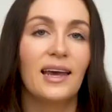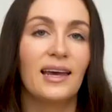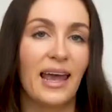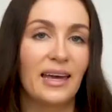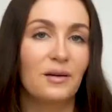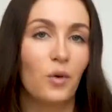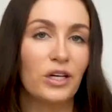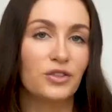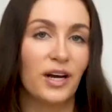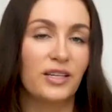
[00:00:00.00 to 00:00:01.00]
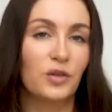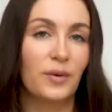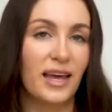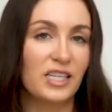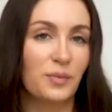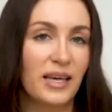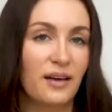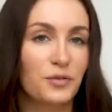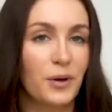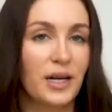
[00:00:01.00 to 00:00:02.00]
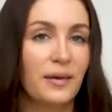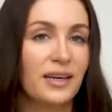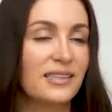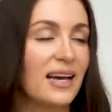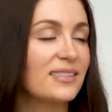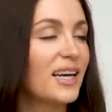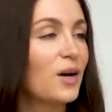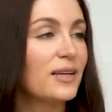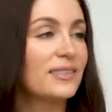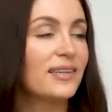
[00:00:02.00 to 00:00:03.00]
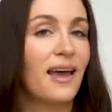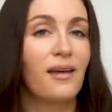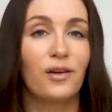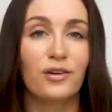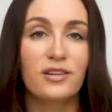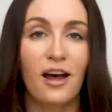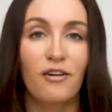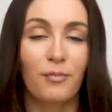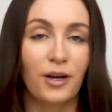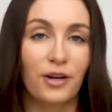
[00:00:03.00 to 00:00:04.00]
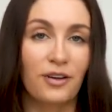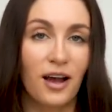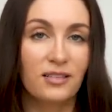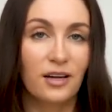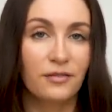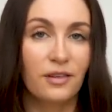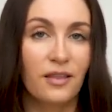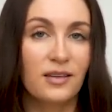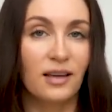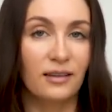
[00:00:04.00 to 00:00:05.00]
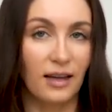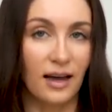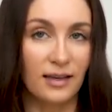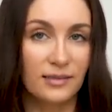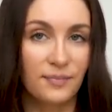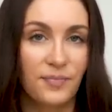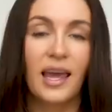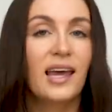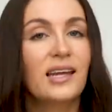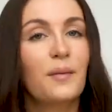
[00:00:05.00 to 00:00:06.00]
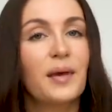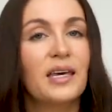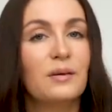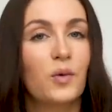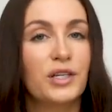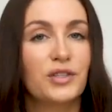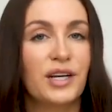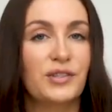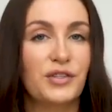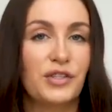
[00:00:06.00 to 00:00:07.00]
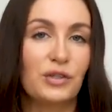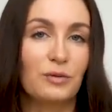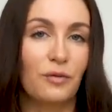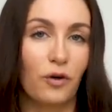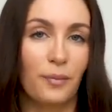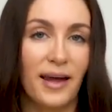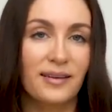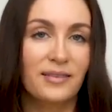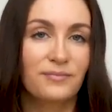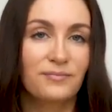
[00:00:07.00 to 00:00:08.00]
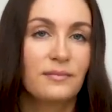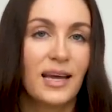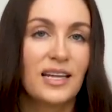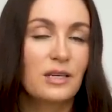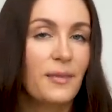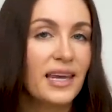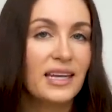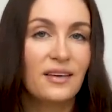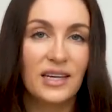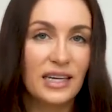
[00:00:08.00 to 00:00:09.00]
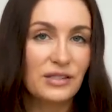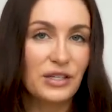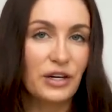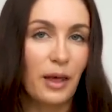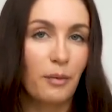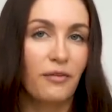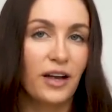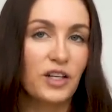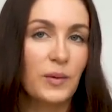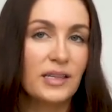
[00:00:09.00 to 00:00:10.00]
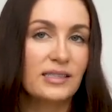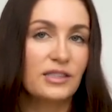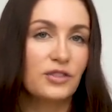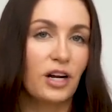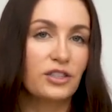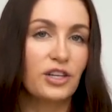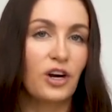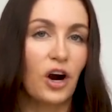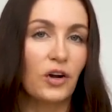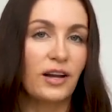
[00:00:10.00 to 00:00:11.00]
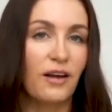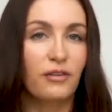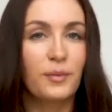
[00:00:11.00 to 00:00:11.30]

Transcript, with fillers: an AM moisturizer with SPF 20 because, as I always say, you're tough, but you're not tougher than the sun, guys, and a PM moisturizer to use before bed. And to make it even easier, they provide you with this instruction card in every